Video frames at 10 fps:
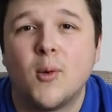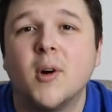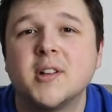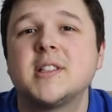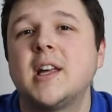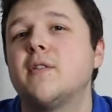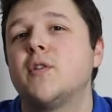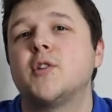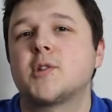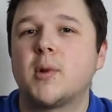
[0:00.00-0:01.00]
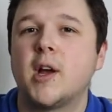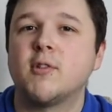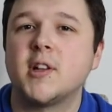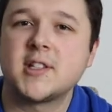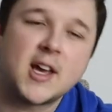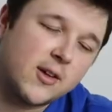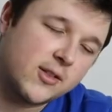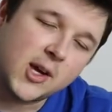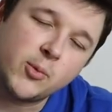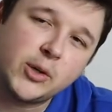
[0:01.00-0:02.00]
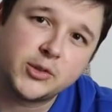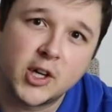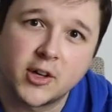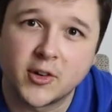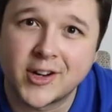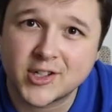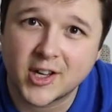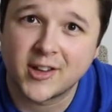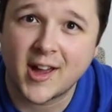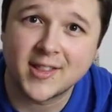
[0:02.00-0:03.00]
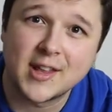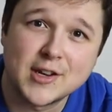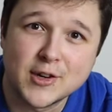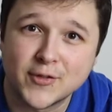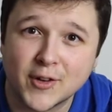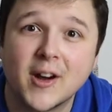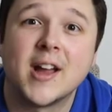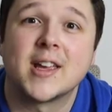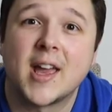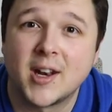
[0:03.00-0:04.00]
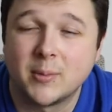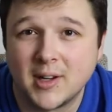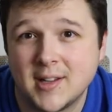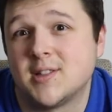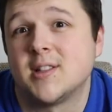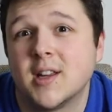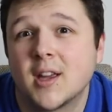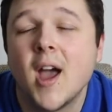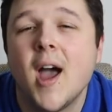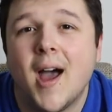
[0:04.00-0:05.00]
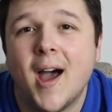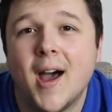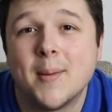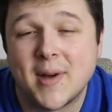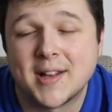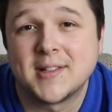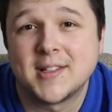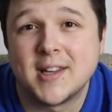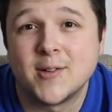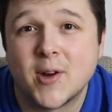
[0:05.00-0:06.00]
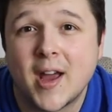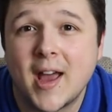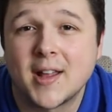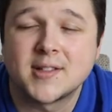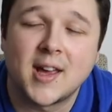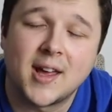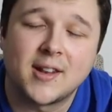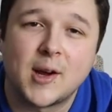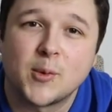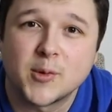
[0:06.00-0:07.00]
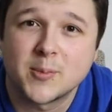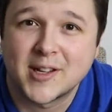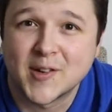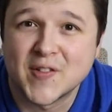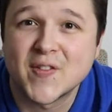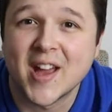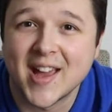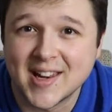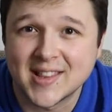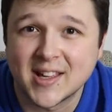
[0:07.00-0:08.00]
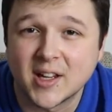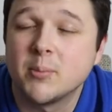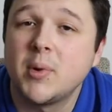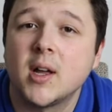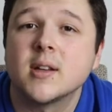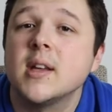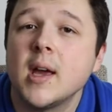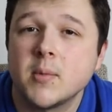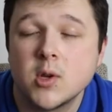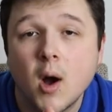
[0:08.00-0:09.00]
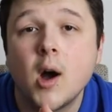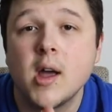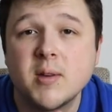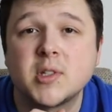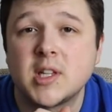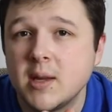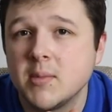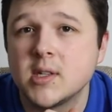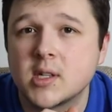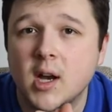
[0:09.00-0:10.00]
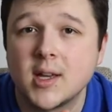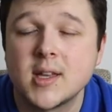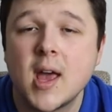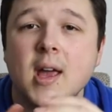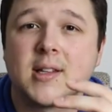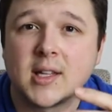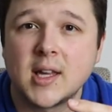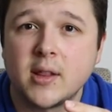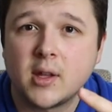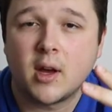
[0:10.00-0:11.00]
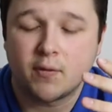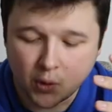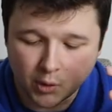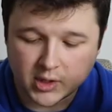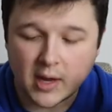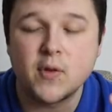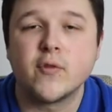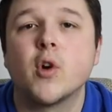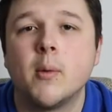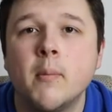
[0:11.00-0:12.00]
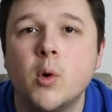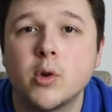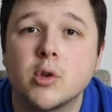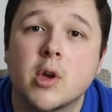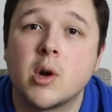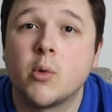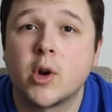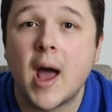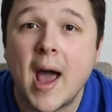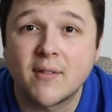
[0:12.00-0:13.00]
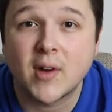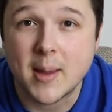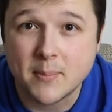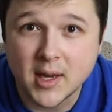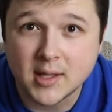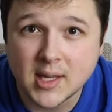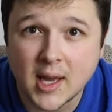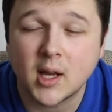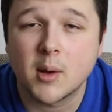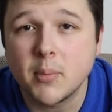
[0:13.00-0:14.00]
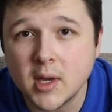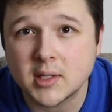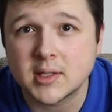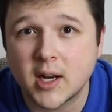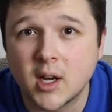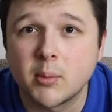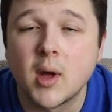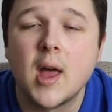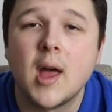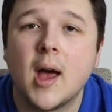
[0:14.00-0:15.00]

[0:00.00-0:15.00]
Once that food supply runs out, they will turn on each other and then you've got a cannibalistic mantis in your hands and that wouldn't be good for anything. But yeah, you are able to keep these guys together. Of course, if you've got more, you're gonna wanna have a bigger tank, a bigger setup.